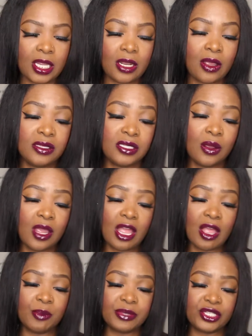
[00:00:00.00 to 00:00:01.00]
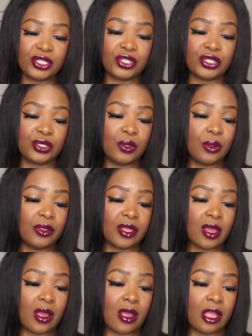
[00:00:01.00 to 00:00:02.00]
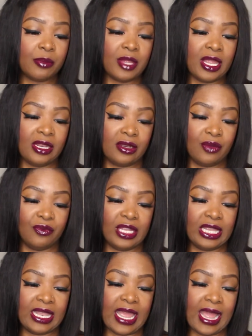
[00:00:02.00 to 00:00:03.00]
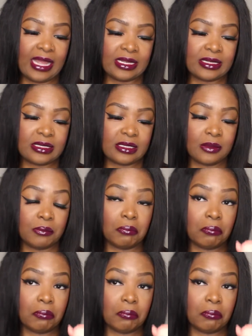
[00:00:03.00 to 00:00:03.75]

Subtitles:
It also helps to soothe, calm, and relax.